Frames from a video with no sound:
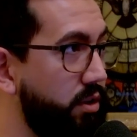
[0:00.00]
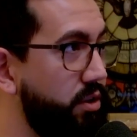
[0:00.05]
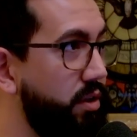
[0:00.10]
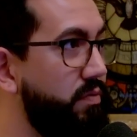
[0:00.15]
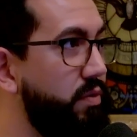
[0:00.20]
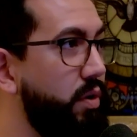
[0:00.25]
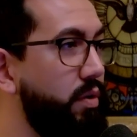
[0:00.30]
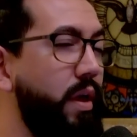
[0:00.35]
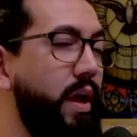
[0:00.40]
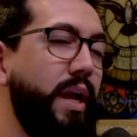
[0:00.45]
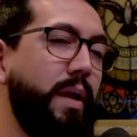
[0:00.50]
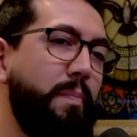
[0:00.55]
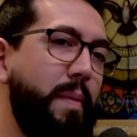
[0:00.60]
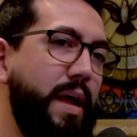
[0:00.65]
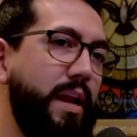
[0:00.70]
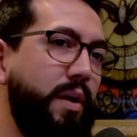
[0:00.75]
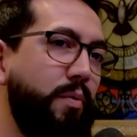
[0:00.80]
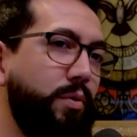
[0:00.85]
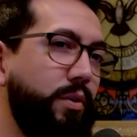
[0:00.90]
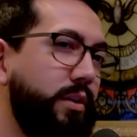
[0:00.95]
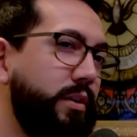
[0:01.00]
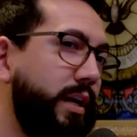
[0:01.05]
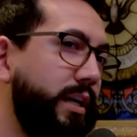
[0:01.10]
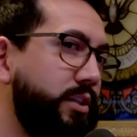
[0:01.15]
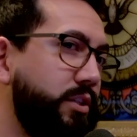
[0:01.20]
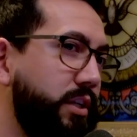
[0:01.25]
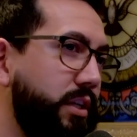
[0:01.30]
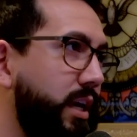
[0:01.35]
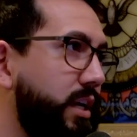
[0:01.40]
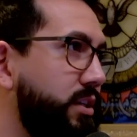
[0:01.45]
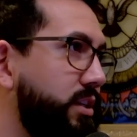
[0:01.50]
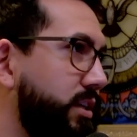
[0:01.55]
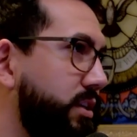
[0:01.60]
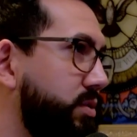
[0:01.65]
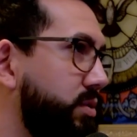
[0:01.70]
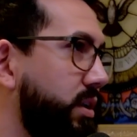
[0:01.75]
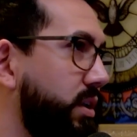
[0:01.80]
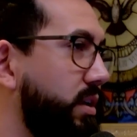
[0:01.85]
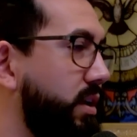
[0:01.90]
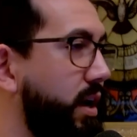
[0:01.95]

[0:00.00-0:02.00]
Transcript: So if you're like, man, I really like G K Chesterton,